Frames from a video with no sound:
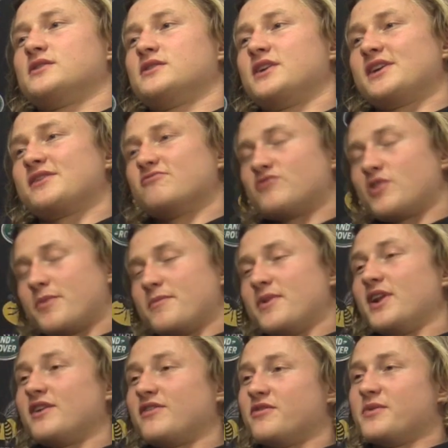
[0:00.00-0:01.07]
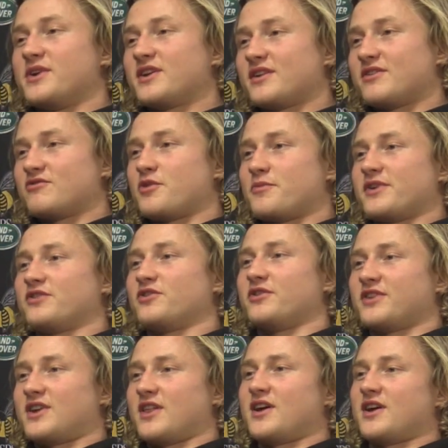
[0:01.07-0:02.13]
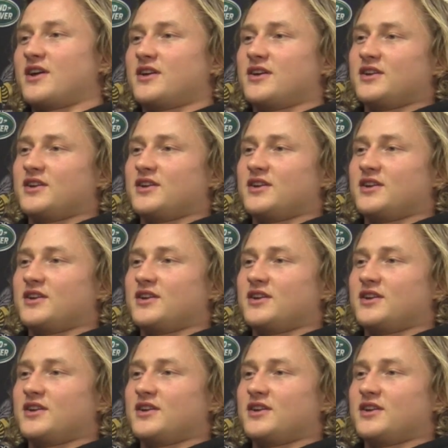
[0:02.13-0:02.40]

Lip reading: I think Robbie Miller for me. I think Robbie's always out there.